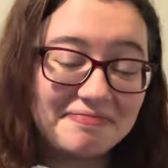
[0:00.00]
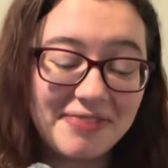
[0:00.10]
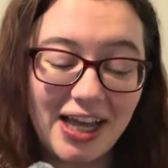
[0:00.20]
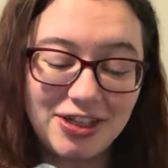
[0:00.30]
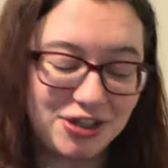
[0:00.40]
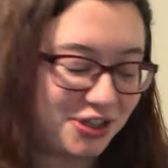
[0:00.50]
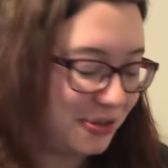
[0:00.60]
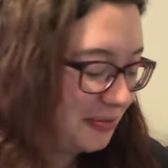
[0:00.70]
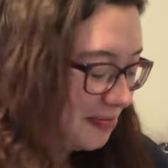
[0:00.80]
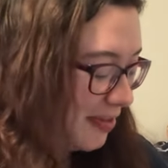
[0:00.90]
as you
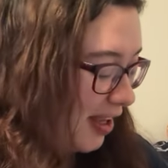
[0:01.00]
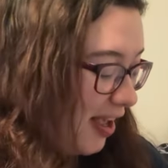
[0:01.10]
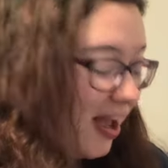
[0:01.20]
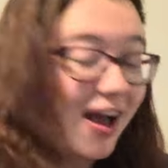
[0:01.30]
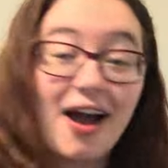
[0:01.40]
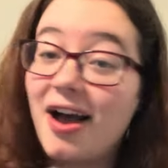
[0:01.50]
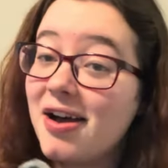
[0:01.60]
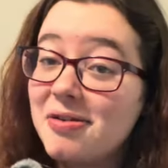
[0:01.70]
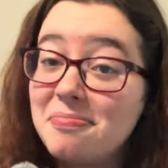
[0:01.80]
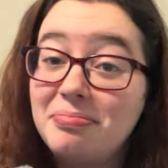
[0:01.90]
do.
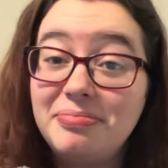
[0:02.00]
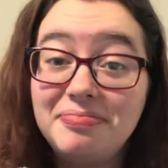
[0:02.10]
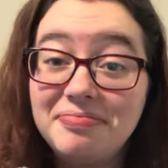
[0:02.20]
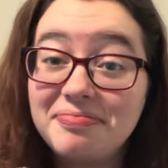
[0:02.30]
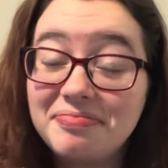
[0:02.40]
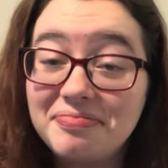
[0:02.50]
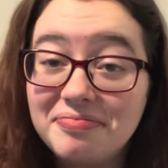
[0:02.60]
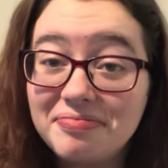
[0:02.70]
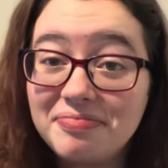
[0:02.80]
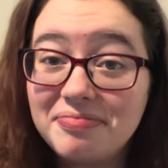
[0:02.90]
Um,
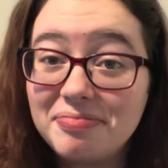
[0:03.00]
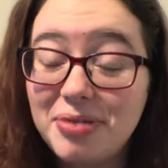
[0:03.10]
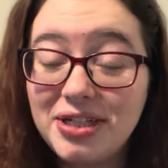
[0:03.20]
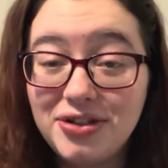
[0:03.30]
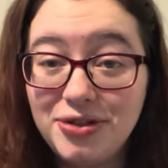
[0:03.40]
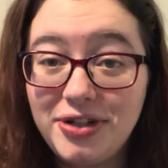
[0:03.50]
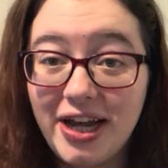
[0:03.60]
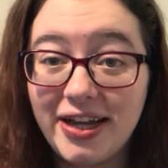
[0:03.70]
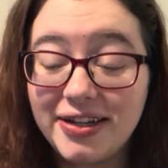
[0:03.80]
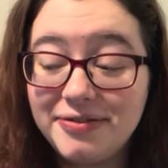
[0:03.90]
but it's a new
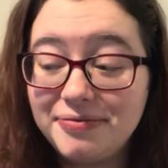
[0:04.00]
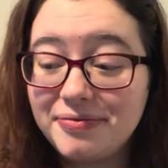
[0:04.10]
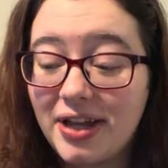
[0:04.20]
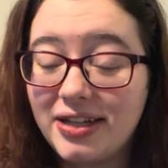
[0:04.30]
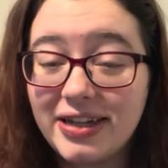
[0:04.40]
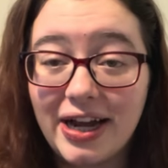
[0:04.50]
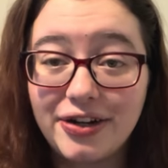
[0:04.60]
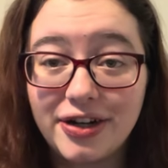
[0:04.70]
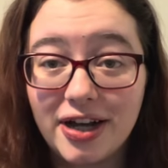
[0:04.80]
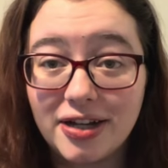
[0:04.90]
day, and tired
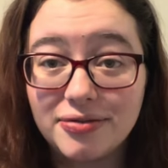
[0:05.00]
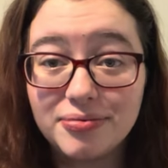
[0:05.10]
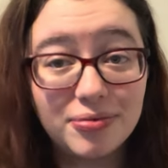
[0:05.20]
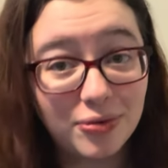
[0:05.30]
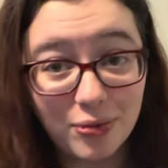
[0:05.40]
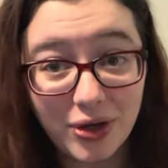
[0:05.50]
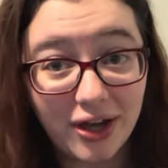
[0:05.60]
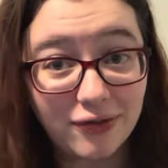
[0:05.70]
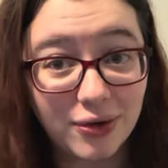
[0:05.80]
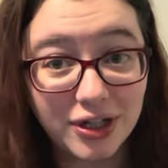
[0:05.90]
or not, we
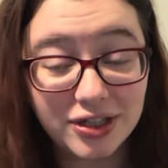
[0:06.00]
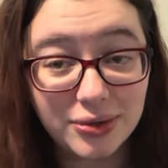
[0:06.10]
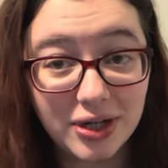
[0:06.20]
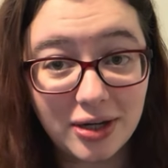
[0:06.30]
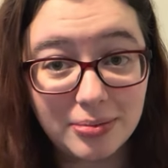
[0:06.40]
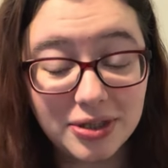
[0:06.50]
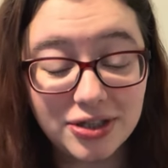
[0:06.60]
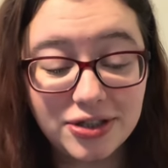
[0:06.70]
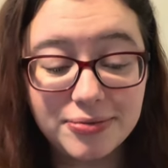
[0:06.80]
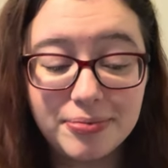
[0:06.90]
have work to
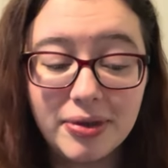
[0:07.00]
accomplish.